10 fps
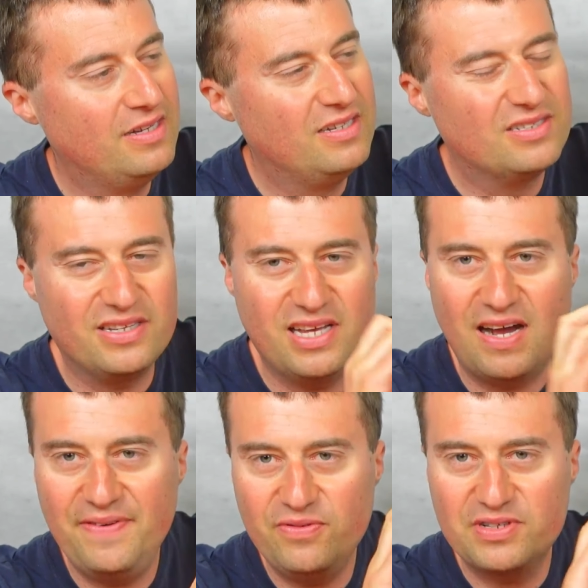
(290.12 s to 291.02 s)
So yeah, I
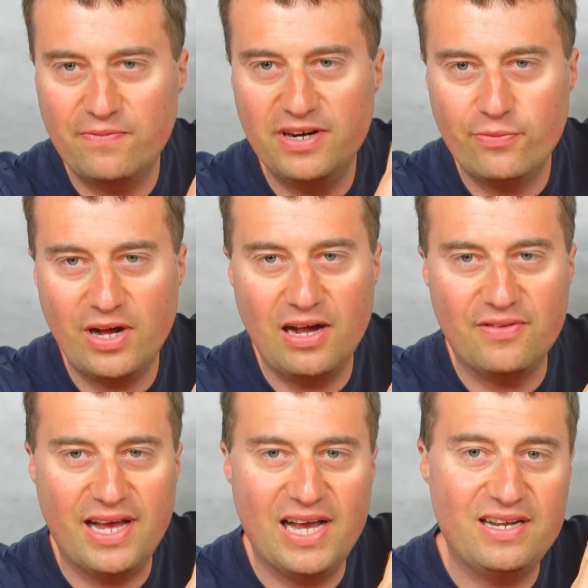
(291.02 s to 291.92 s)
think we've done really well
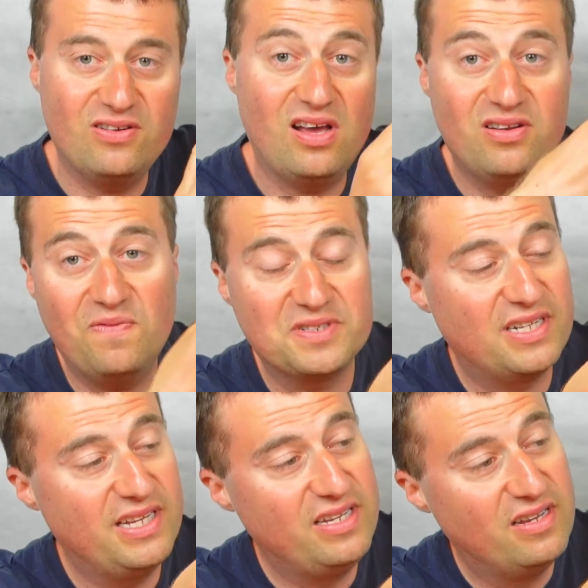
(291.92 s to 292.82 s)
there, and
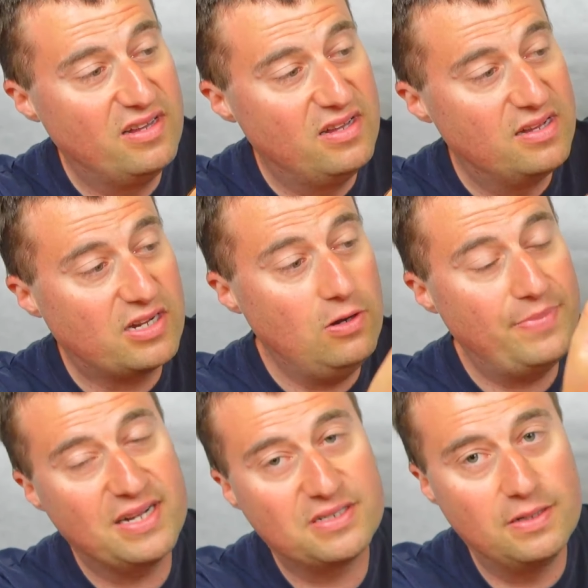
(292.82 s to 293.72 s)
obviously going
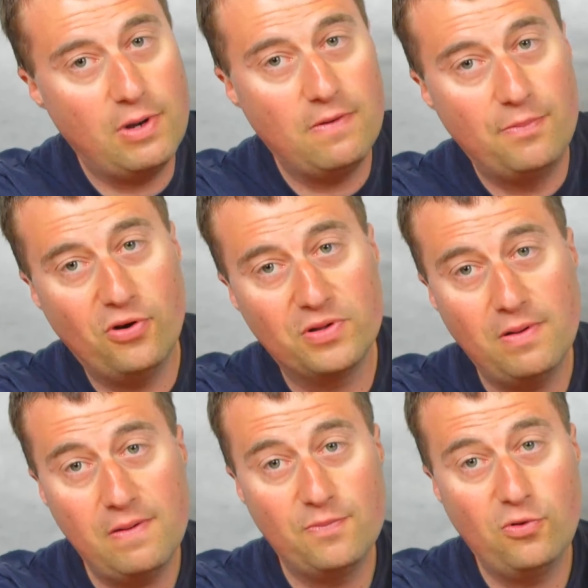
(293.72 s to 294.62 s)
back to the
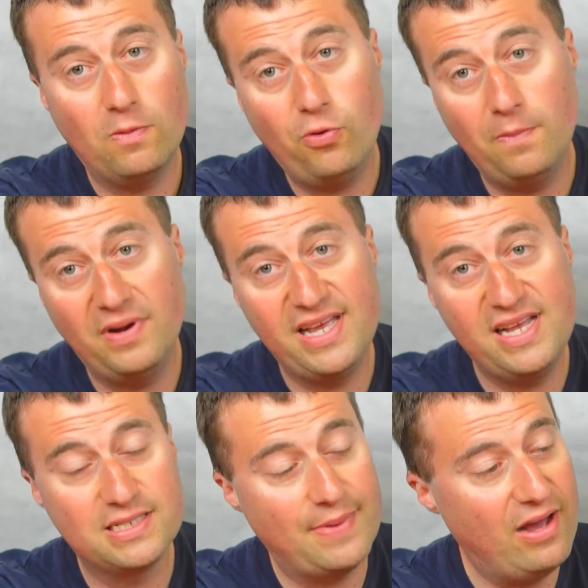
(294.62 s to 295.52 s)
motherboard probably
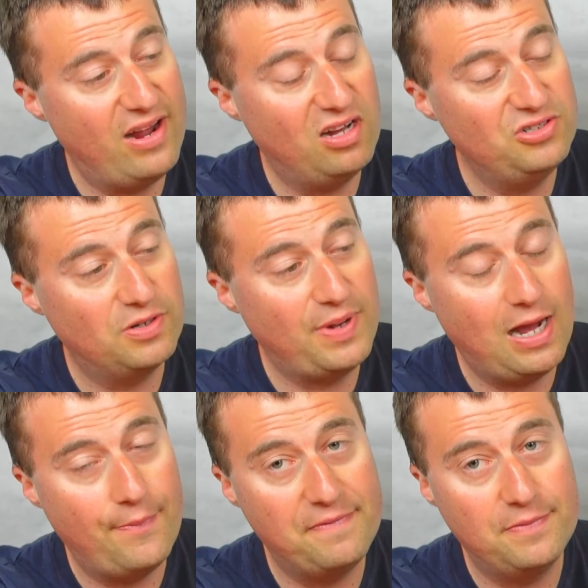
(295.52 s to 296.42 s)
is about a £100
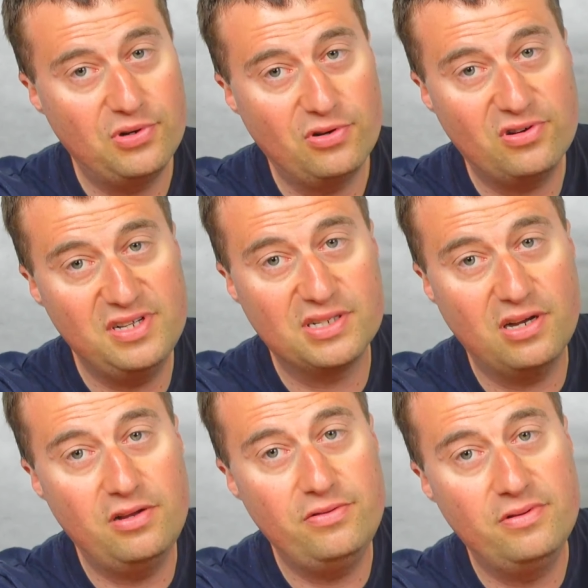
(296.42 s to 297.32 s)
motherboard on its
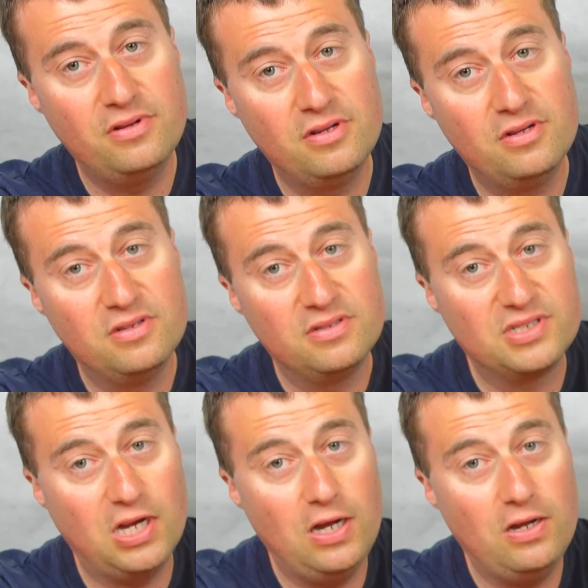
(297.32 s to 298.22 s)
own.
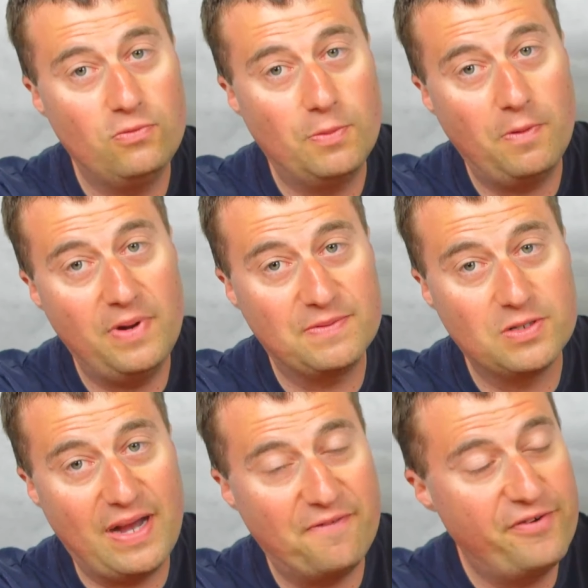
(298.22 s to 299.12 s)
So we're probably up to
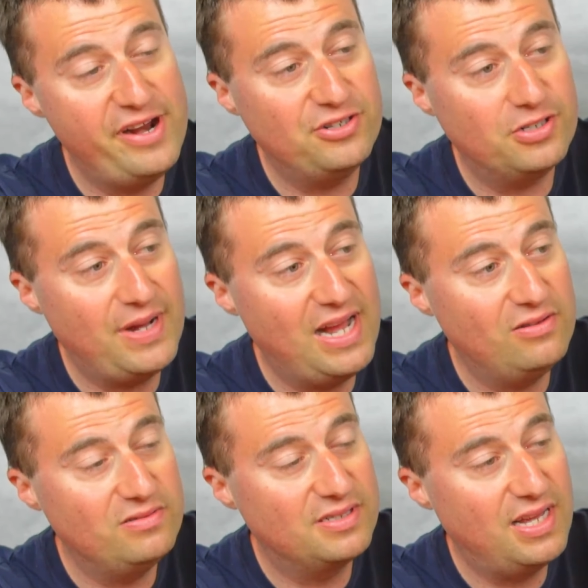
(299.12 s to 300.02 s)
about
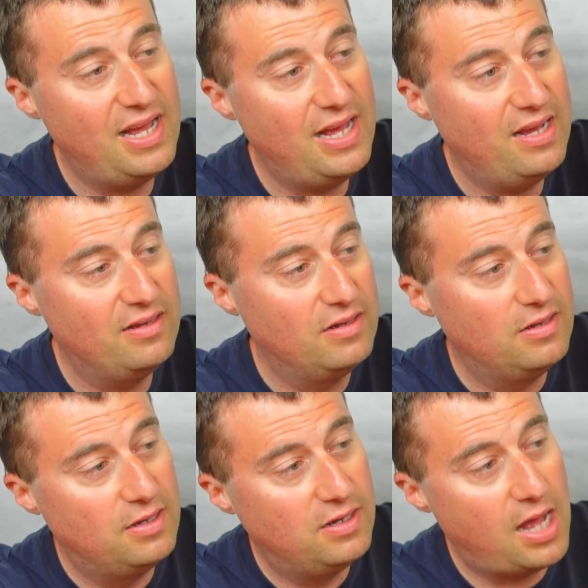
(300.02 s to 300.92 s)
£300 there.
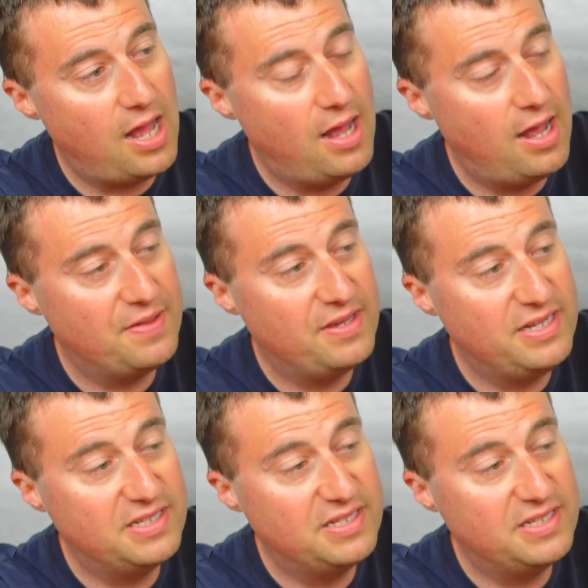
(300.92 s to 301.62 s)
The